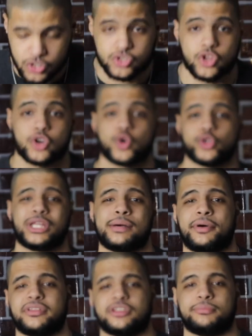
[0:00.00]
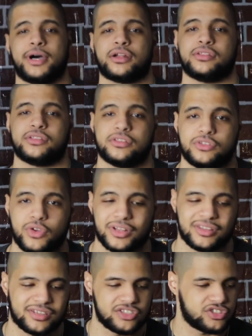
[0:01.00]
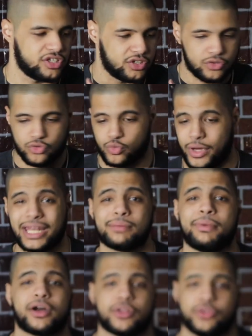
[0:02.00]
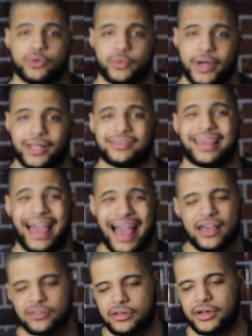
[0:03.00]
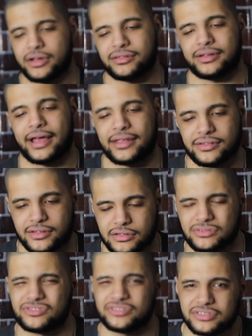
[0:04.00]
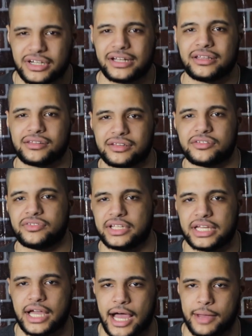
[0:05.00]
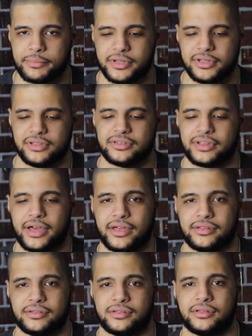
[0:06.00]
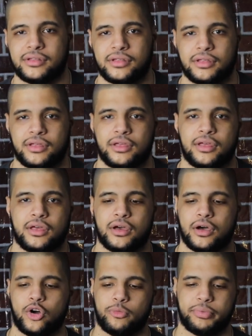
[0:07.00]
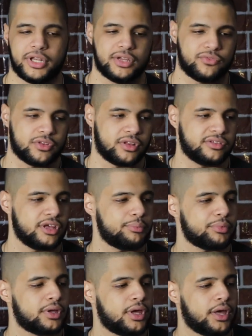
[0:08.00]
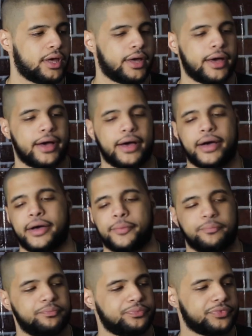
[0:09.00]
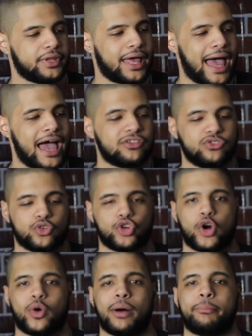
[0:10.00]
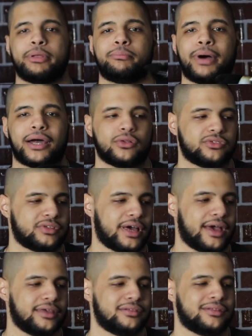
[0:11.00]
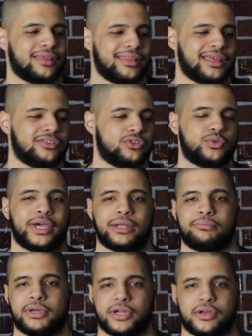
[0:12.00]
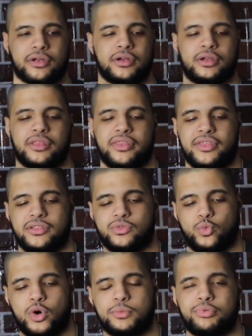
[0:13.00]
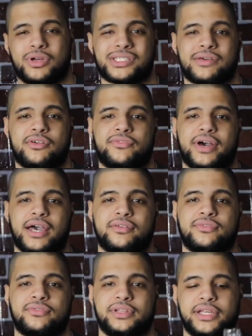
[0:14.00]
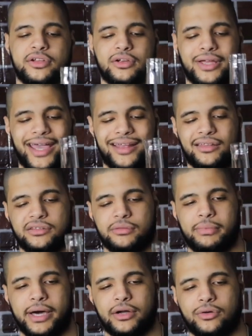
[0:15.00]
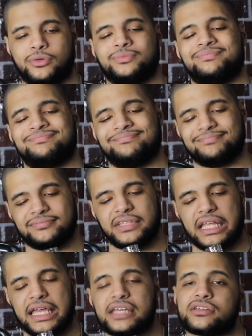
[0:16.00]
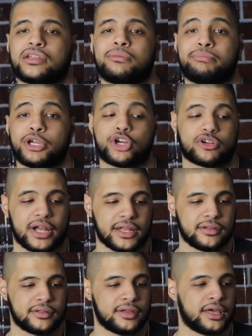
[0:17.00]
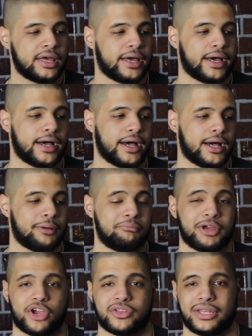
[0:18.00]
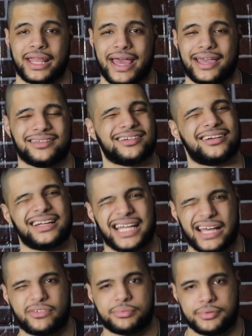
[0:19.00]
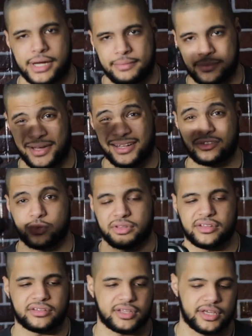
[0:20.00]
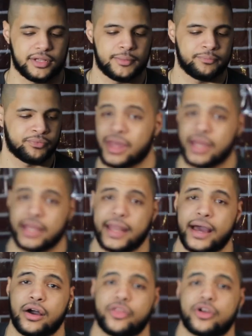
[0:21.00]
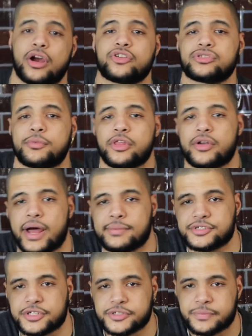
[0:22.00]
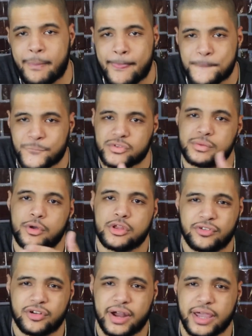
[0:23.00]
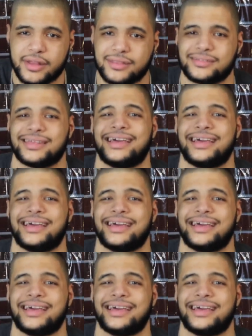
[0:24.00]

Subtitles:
So the cool thing about these bottles is you can essentially use any bottle you want as long as it has a relatively commonly sized opening for the tip. As you go up in bottle size, they do get bigger. This 1.75 liter Hennessy bottle is on the bigger end. Bigger than that, you're gonna have a problem, at least with this kit. Now, there are some other options, some other varieties